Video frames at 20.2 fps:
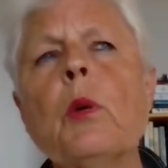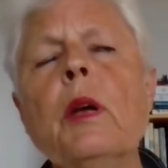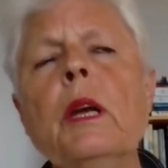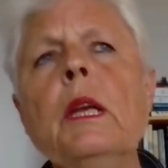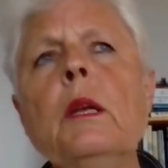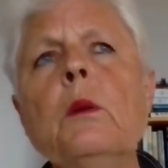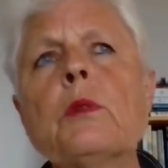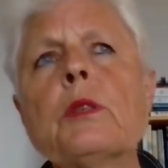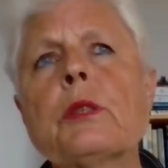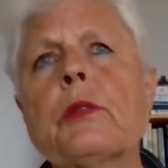when
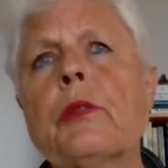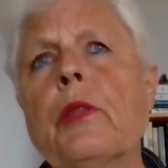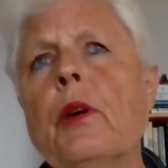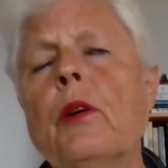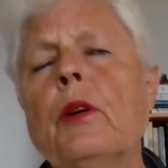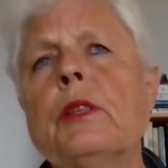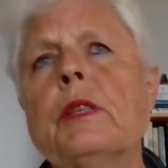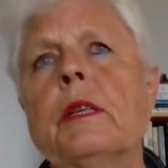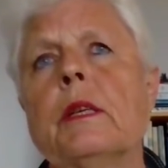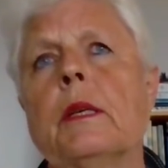he was
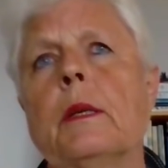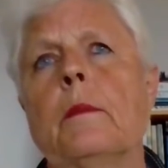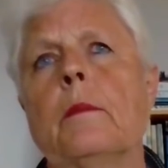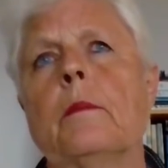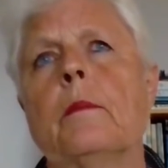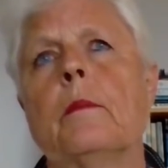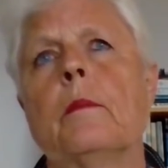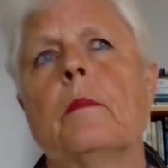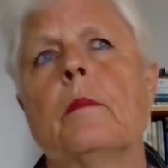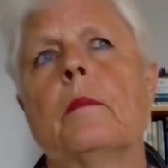30,
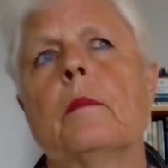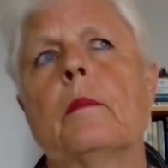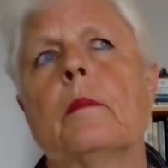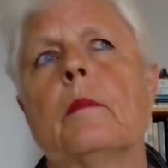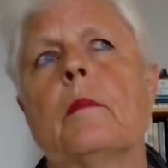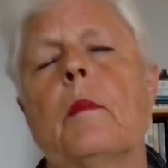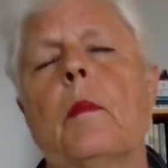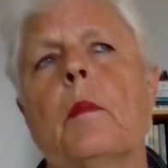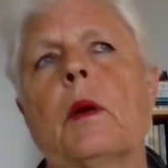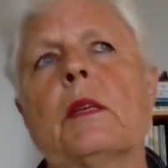
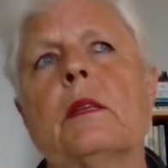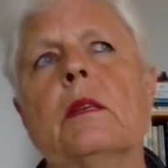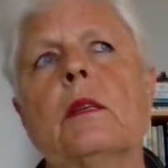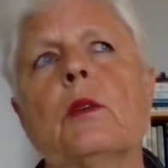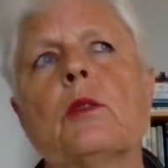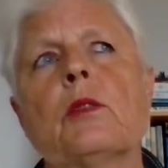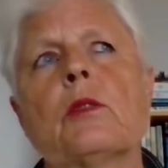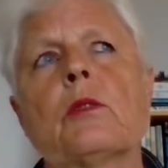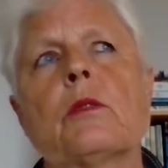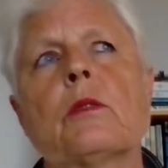
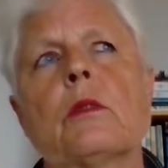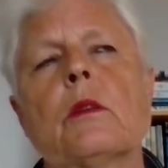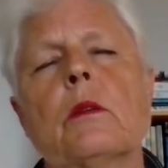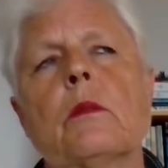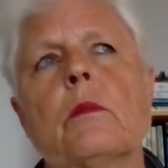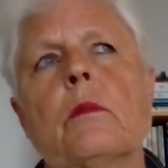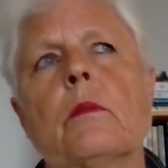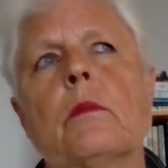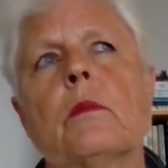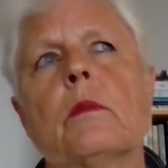Martinus
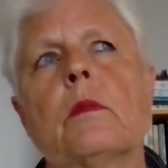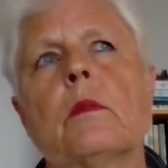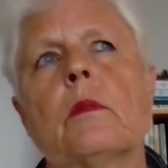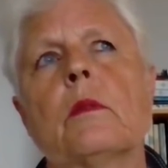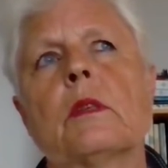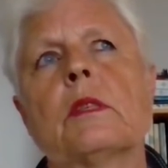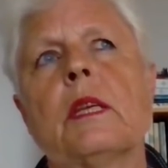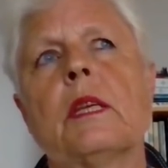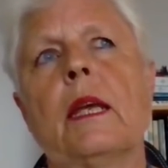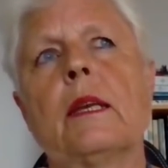
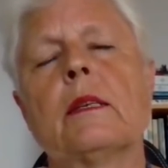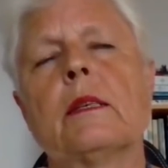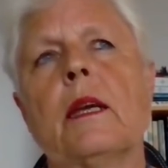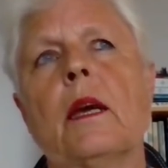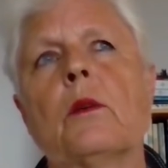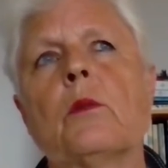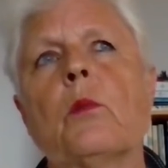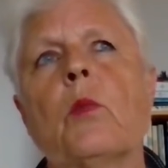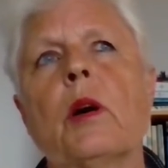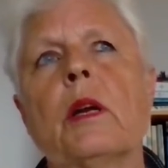sat
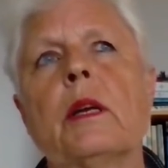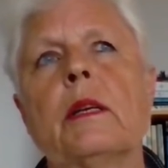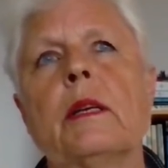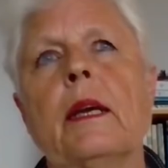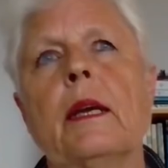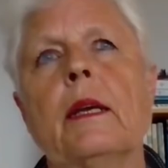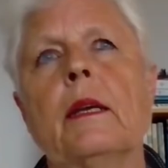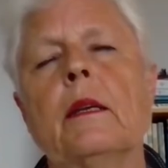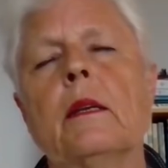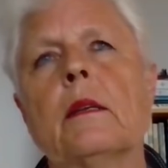down one
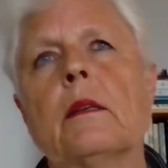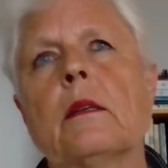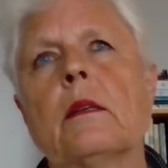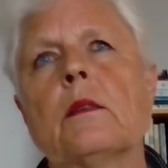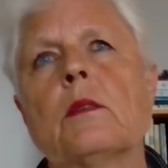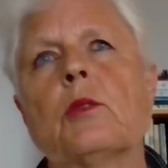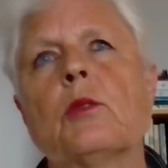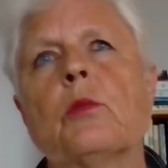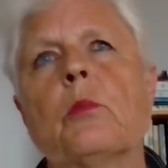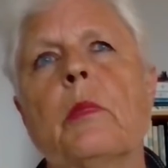day
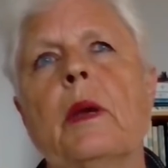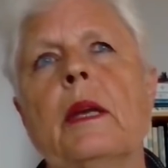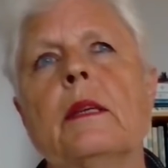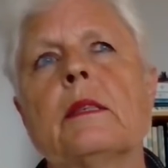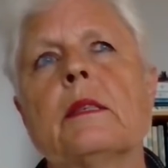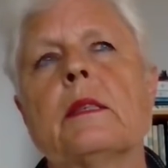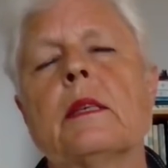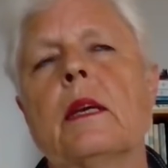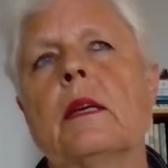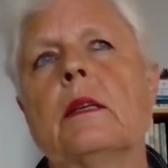to
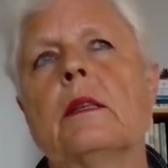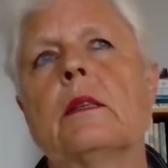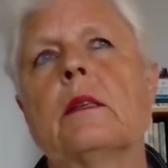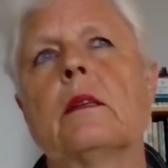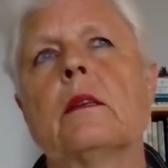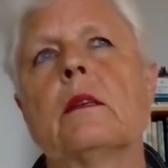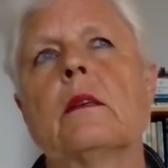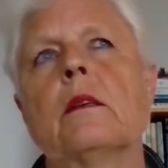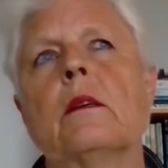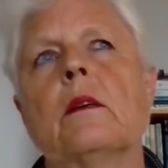
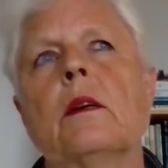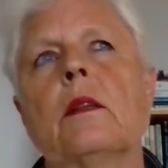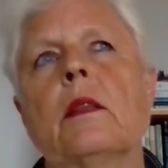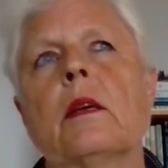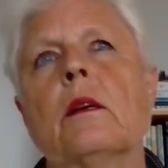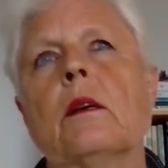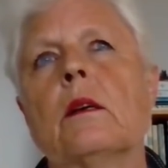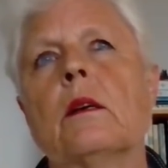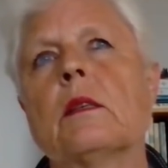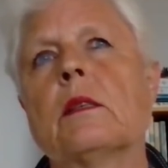meditate on
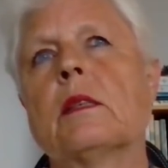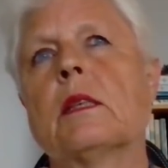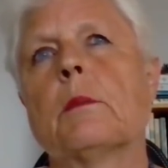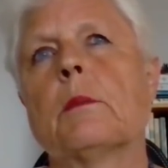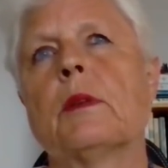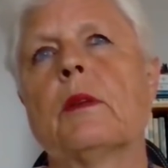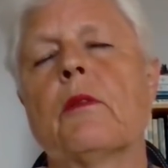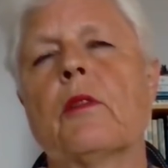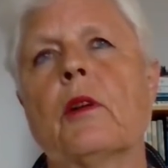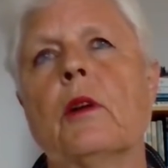the
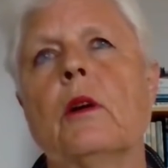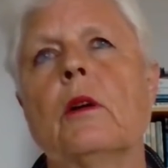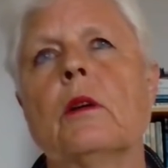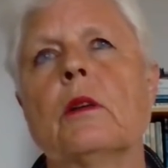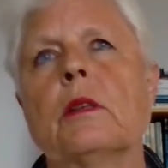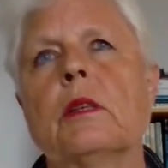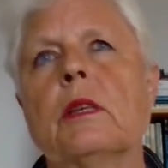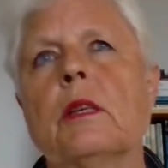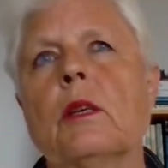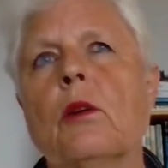concept of
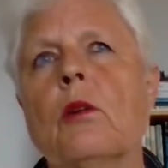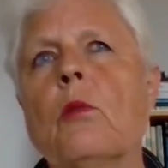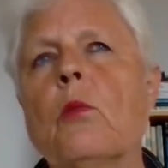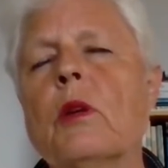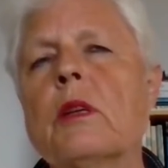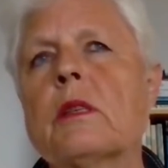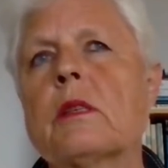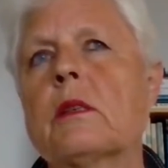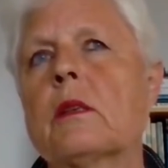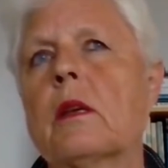God. He'd
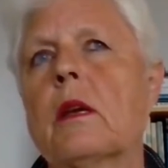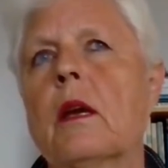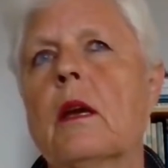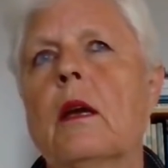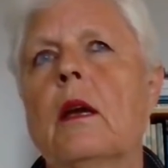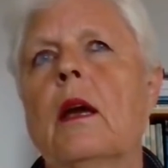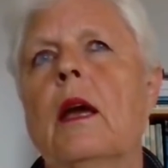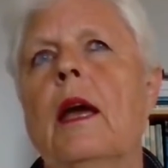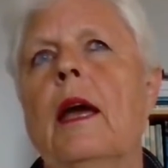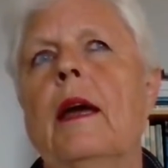always
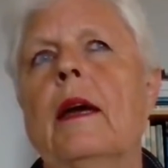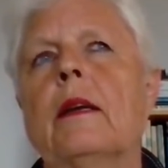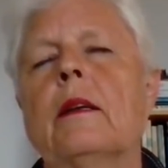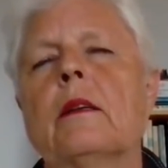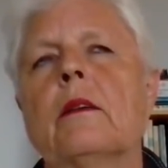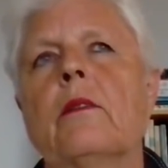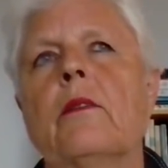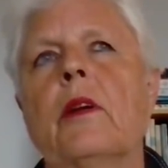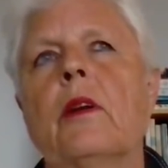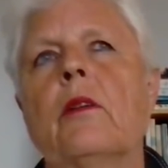had
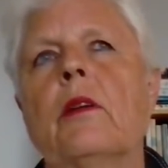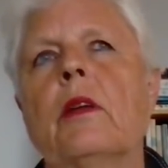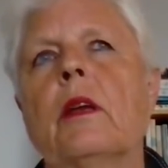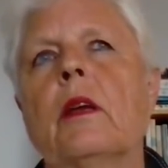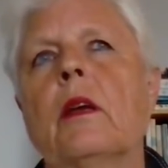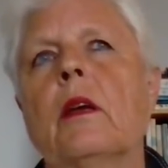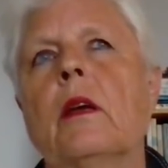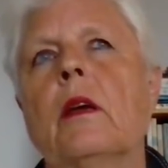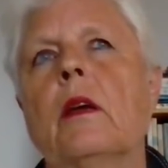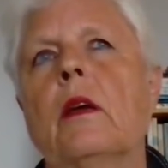a
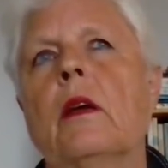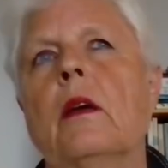very